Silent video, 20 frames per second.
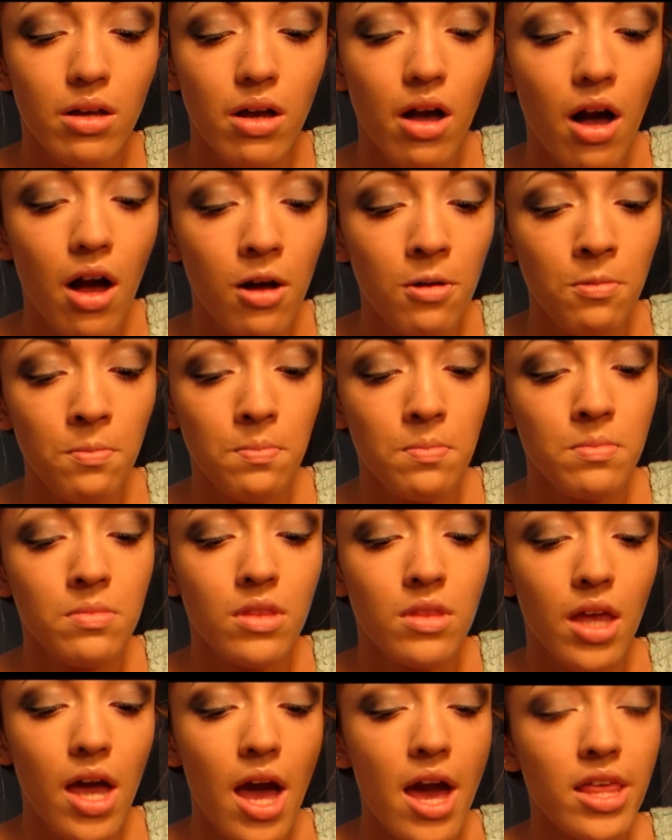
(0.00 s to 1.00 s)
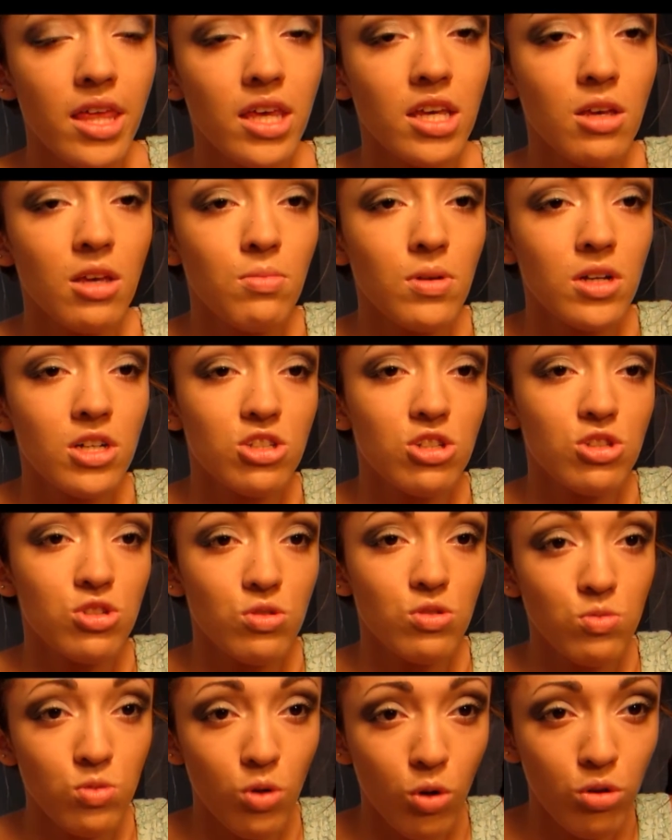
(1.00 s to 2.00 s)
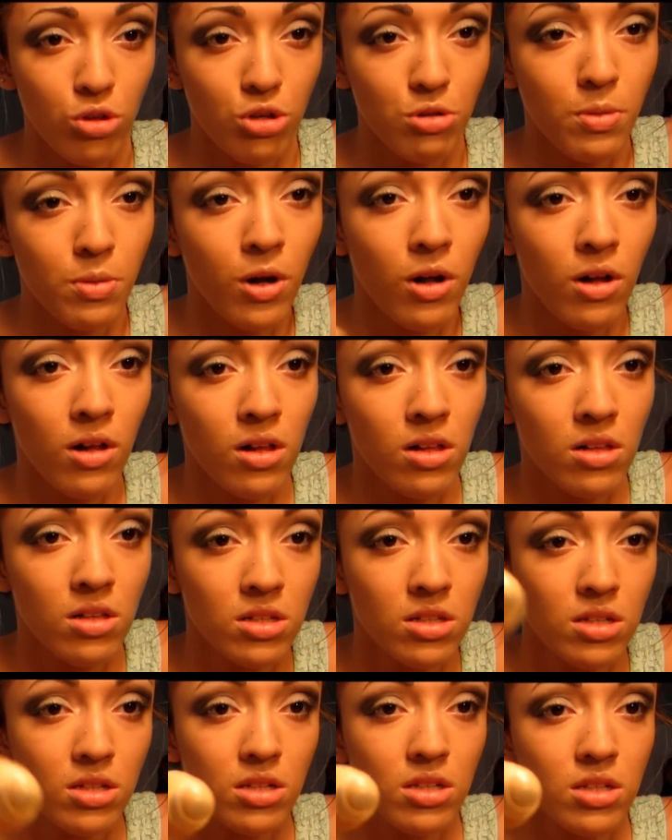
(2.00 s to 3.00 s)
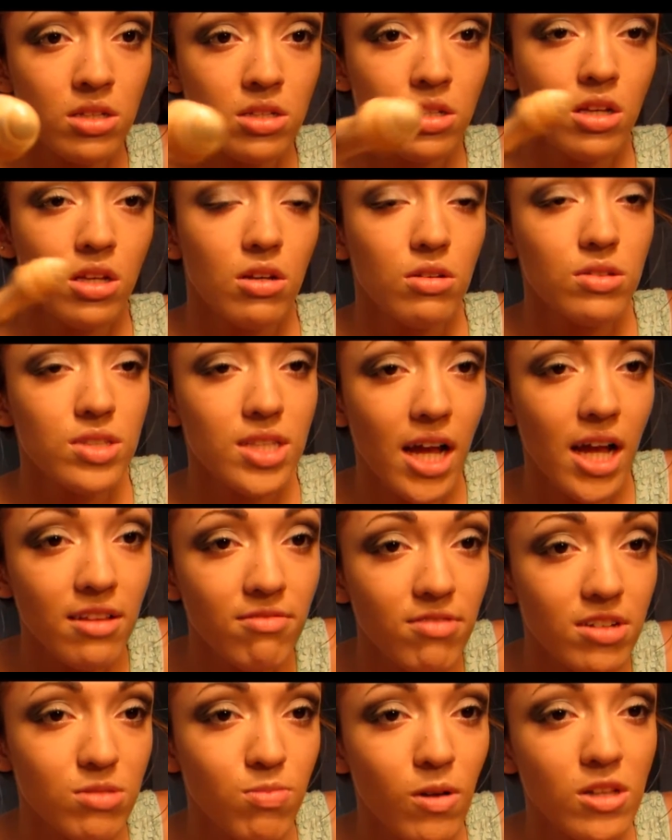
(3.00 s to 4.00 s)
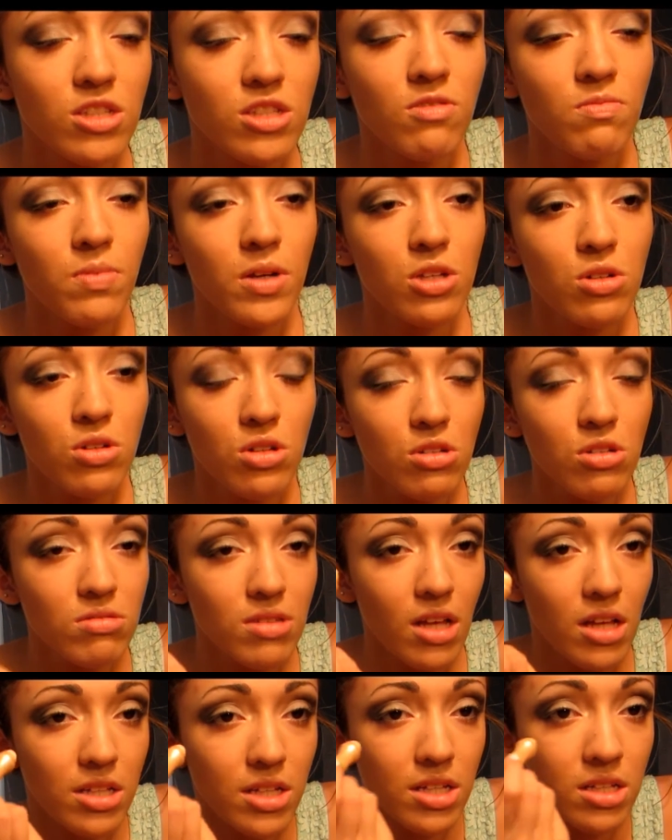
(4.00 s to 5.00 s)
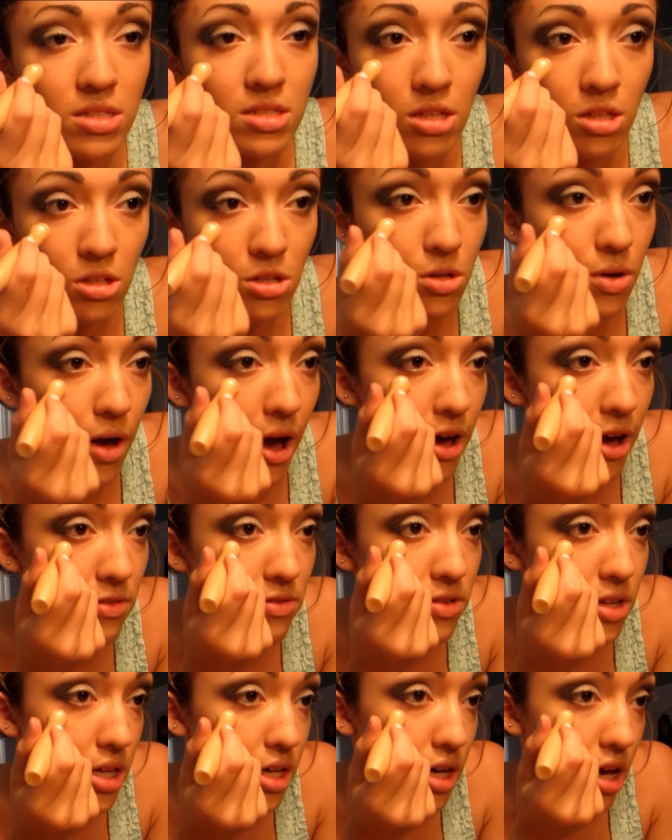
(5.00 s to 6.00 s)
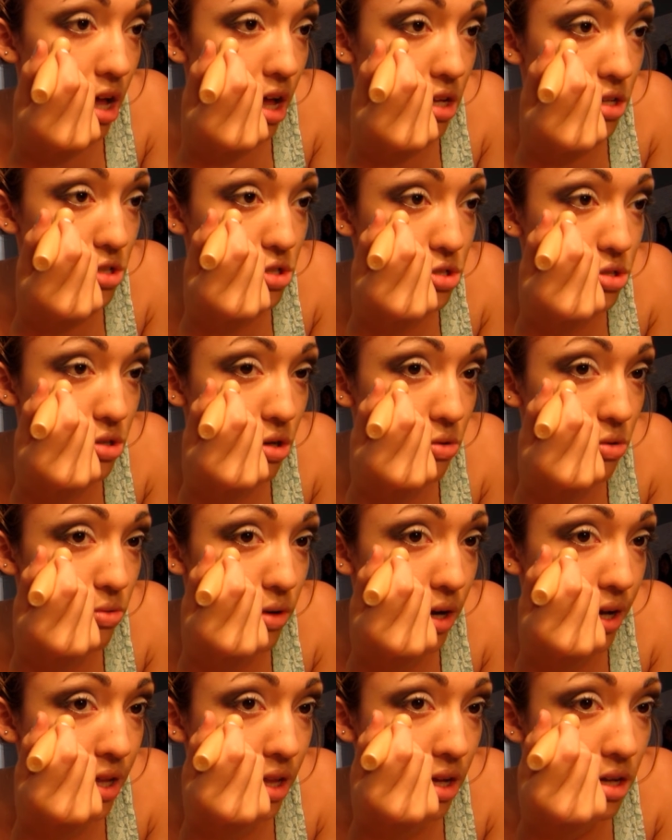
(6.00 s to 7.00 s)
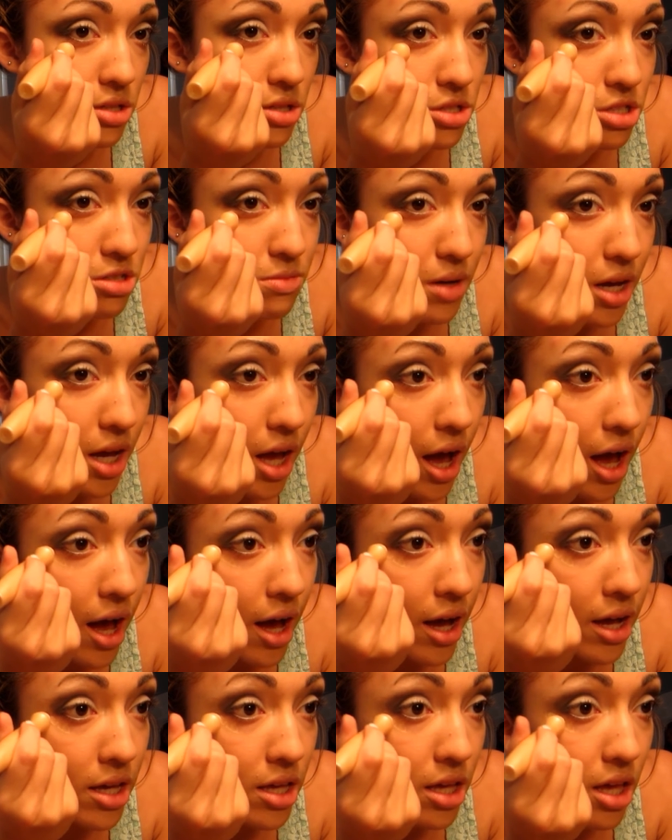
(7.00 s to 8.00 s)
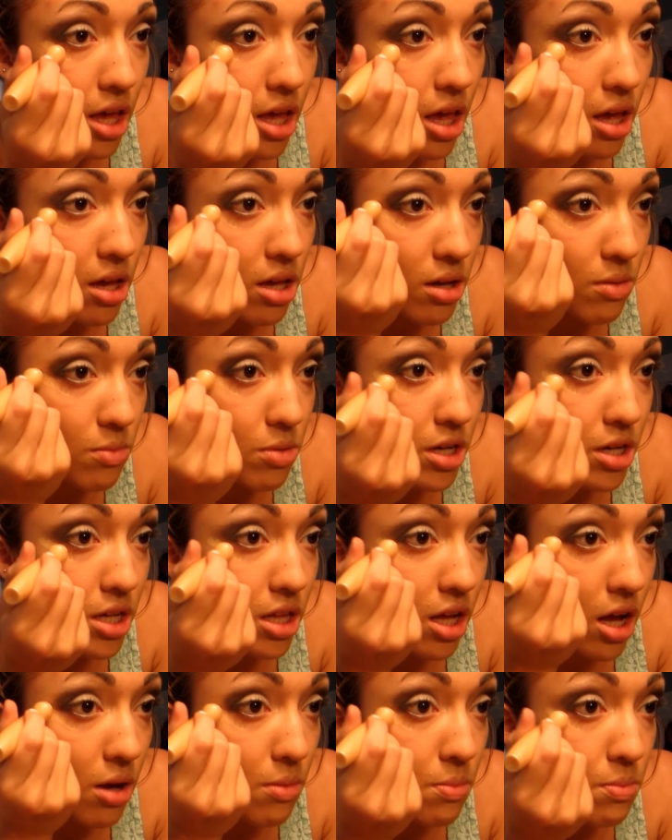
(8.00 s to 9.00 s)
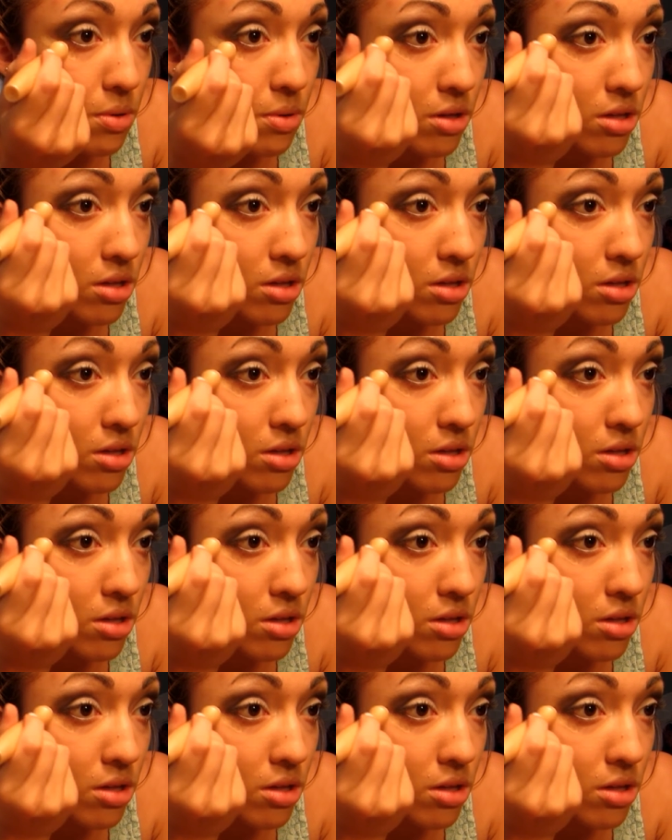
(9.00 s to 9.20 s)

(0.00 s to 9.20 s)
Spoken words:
I like it because it's a roller ball. It's kind of expensive, but you could use any concealer you have. And I just go right under my eye and bring it up,